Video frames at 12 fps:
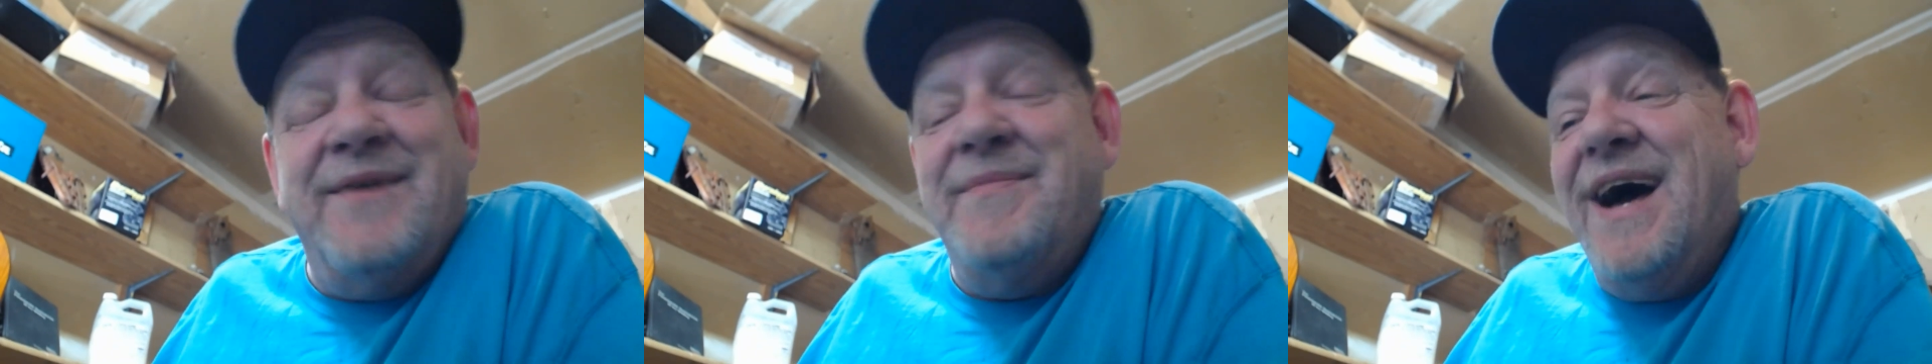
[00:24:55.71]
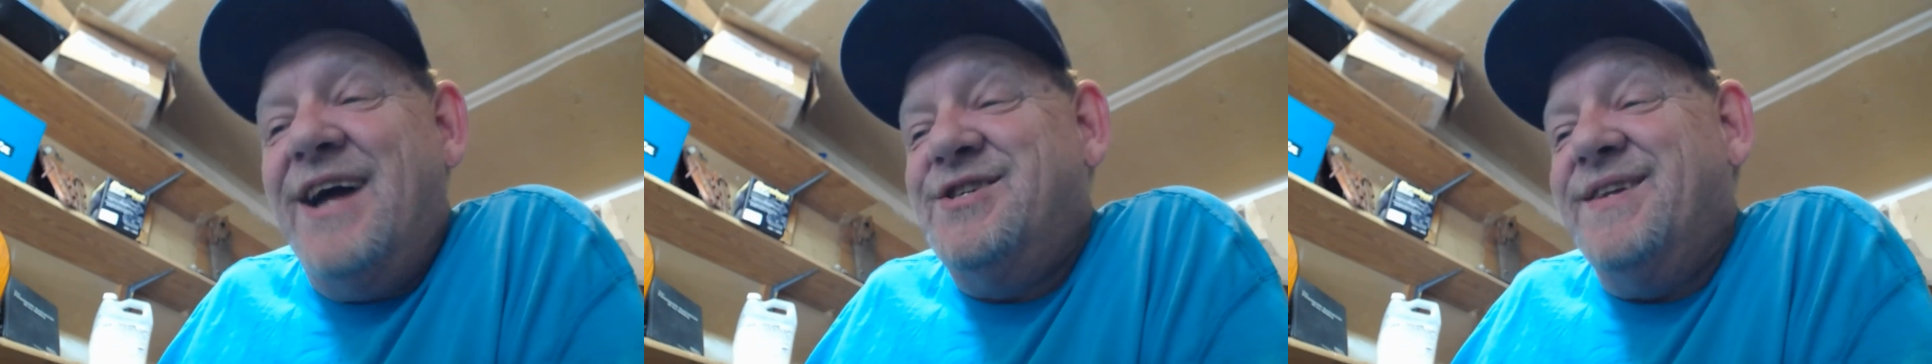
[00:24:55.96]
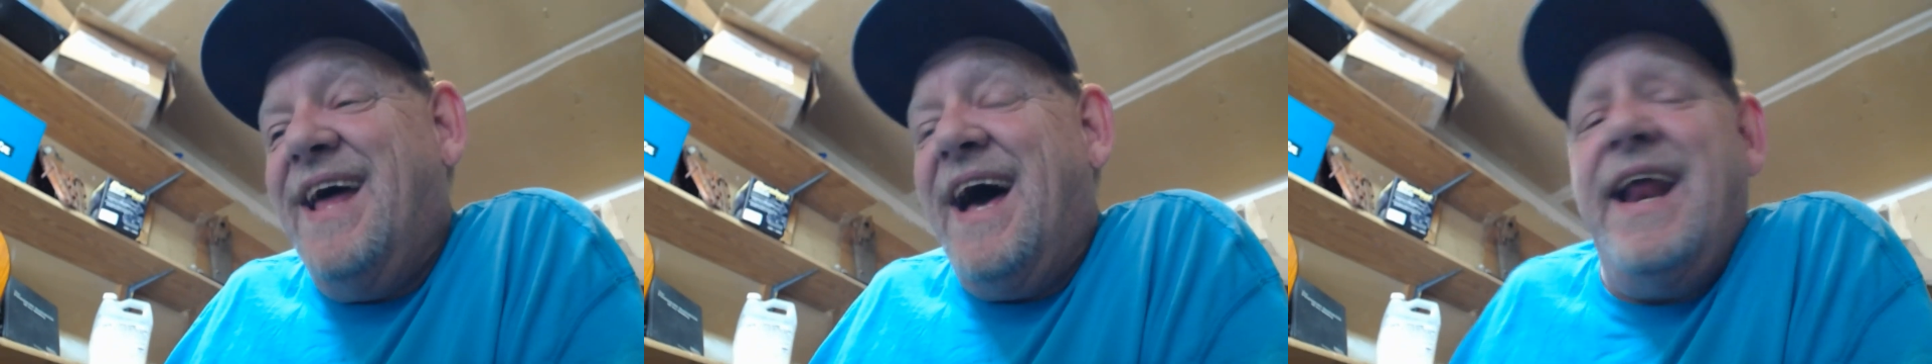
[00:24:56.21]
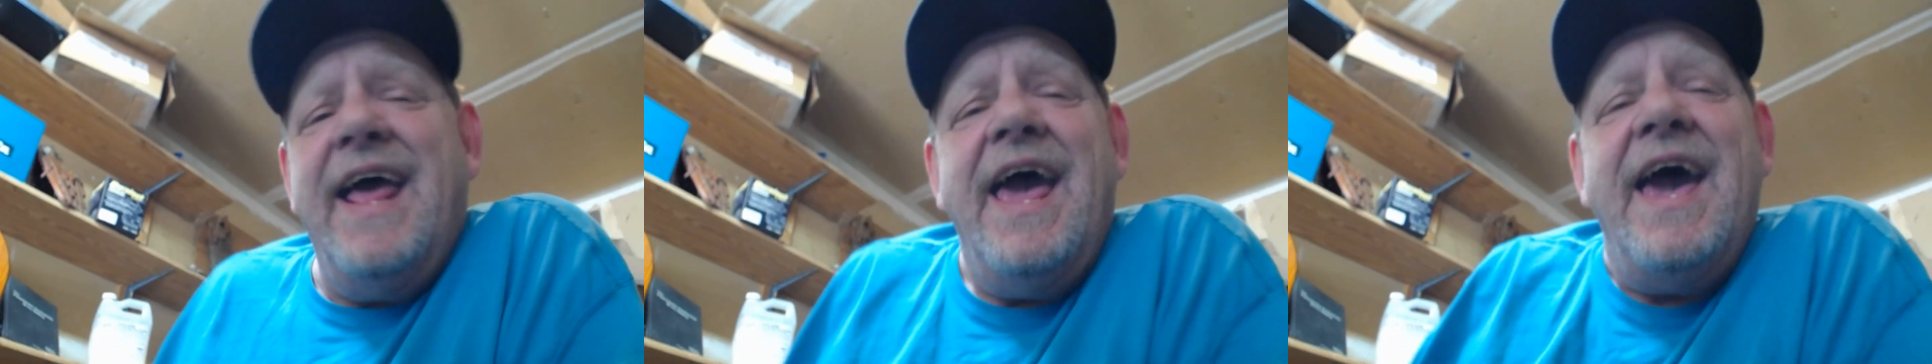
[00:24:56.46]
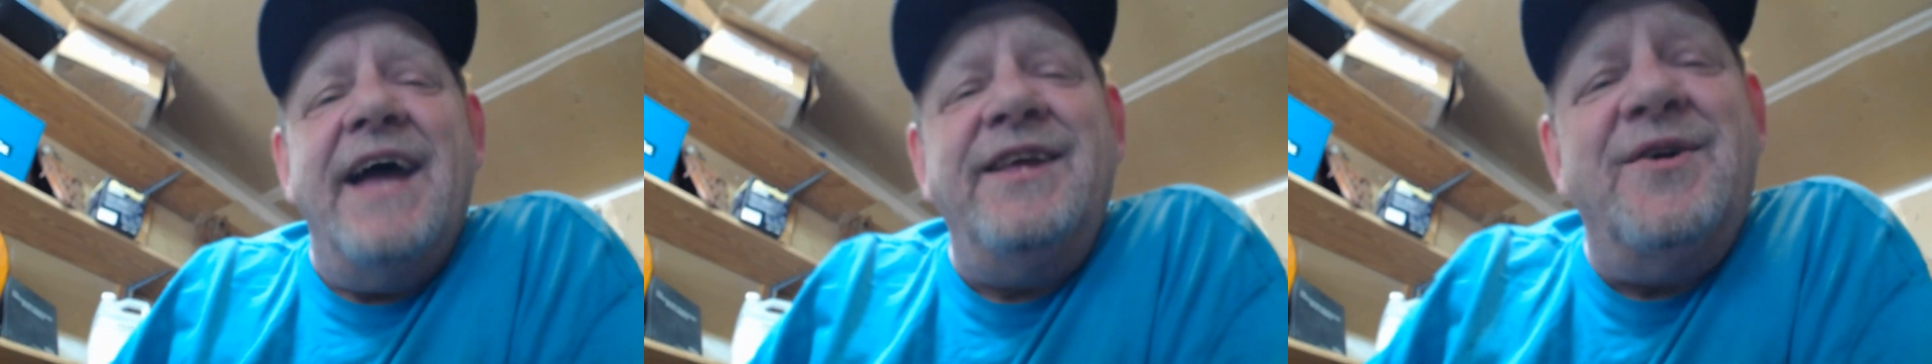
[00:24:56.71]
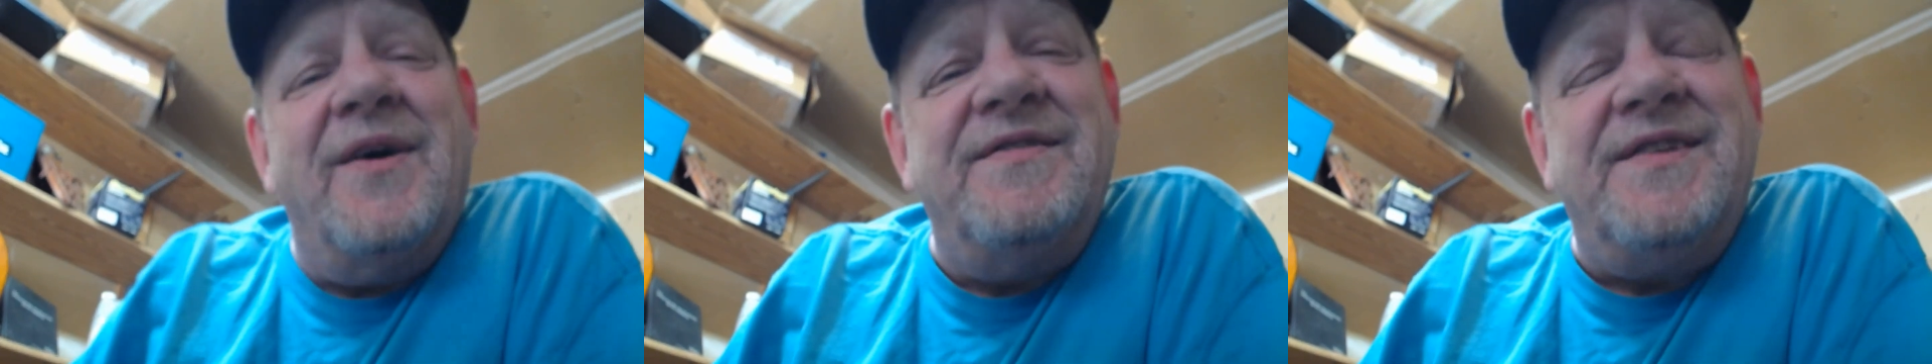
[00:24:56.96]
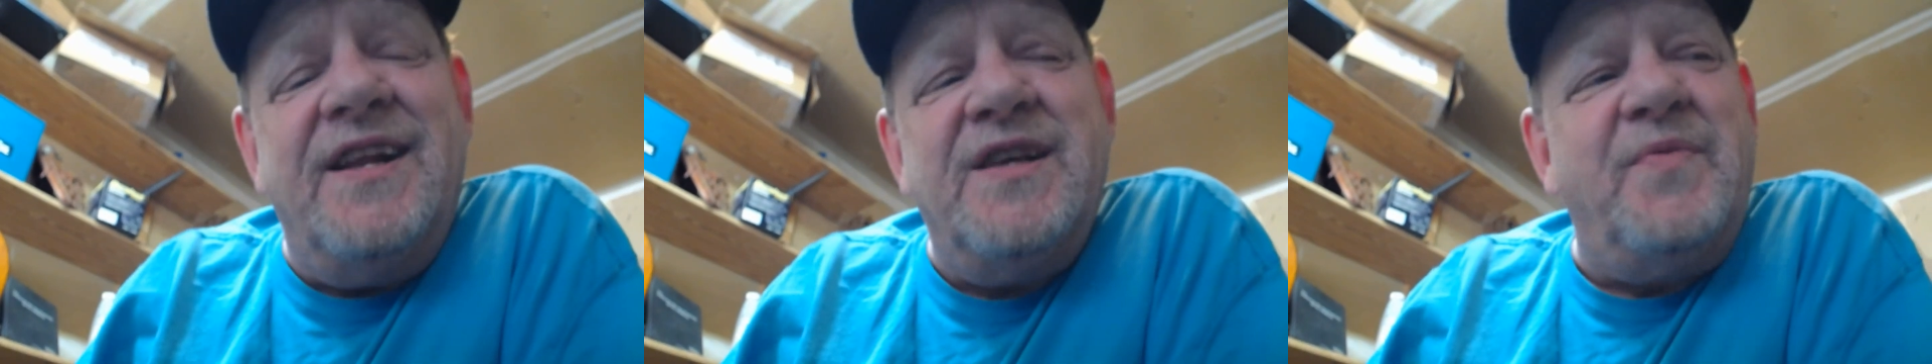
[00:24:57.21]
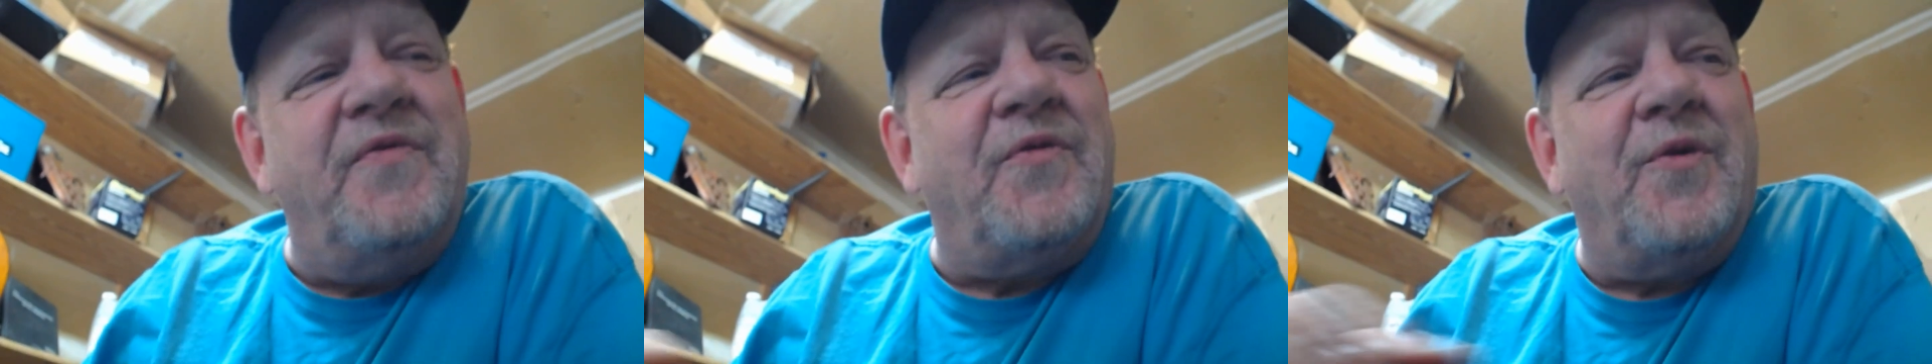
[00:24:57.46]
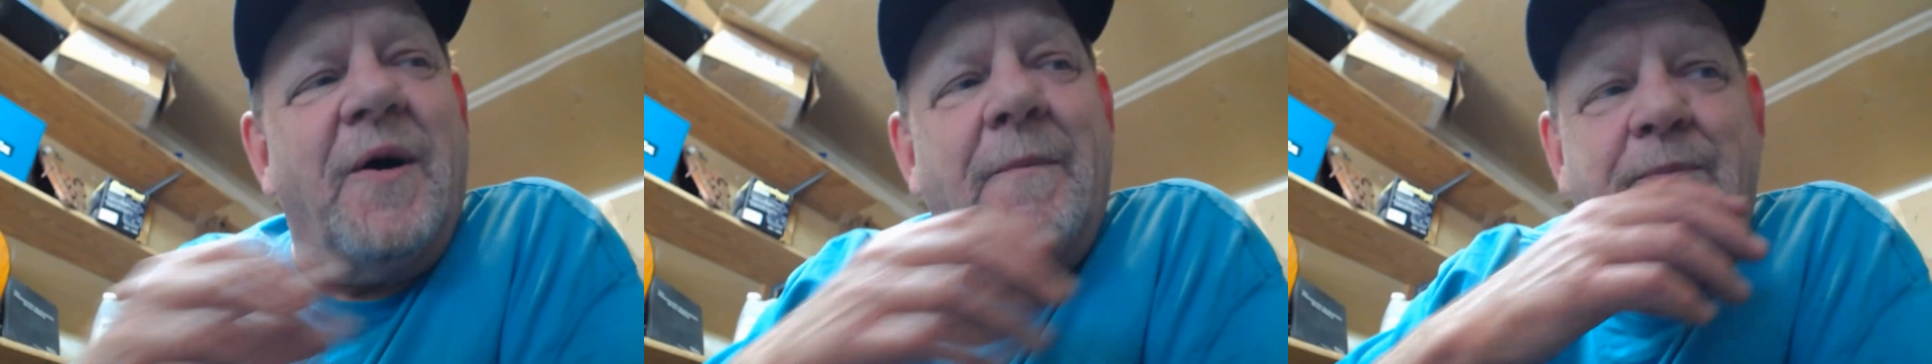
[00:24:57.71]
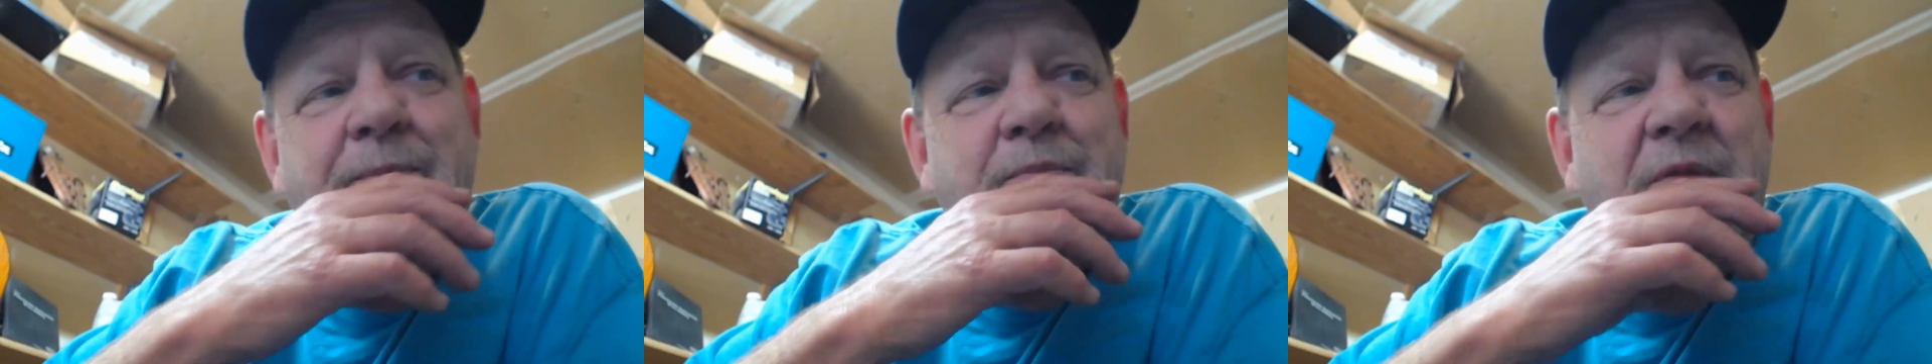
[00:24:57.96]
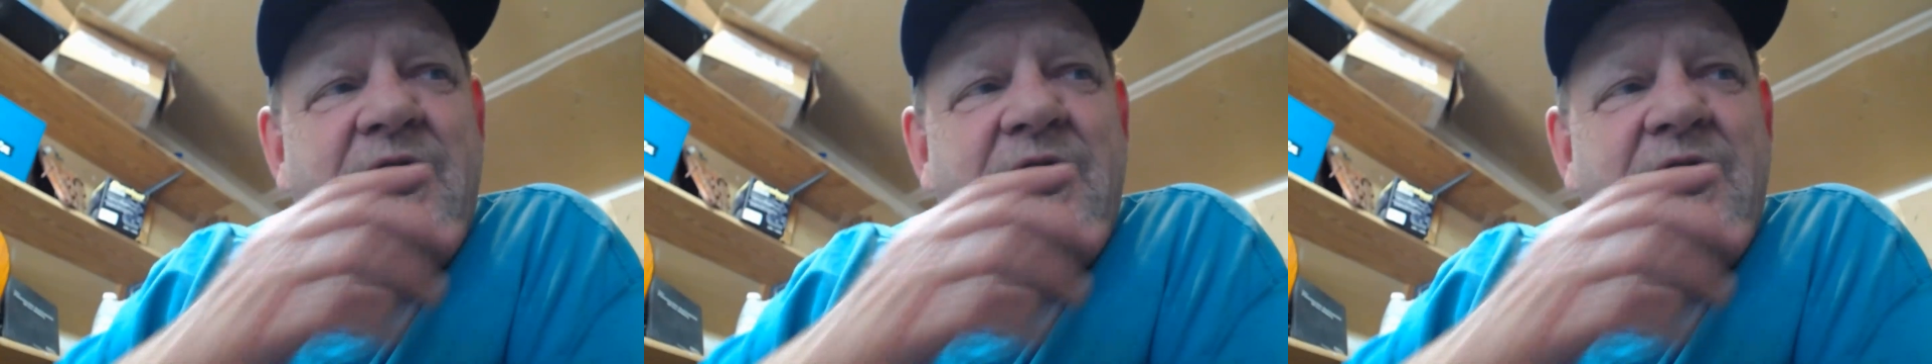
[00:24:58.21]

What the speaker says: Imagine that. And I've said this before.